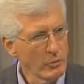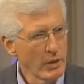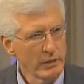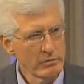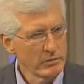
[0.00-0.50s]
and you
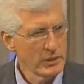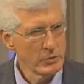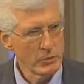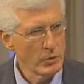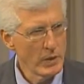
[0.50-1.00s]
want to
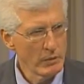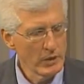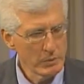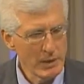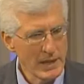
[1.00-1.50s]
teach them to do that with
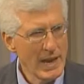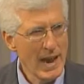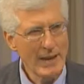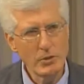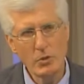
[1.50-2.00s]
less pain.
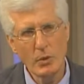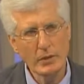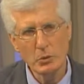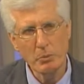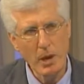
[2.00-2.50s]
How do you know
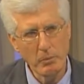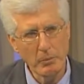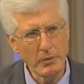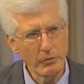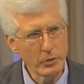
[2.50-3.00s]
that's a
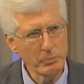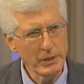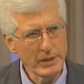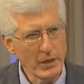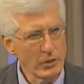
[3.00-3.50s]
problem in the first
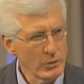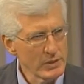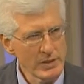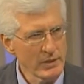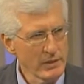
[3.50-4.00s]
place? How do you
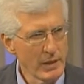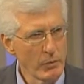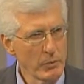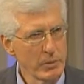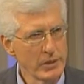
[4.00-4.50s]
assess
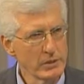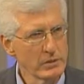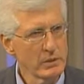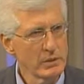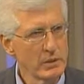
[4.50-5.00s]
that with a patient?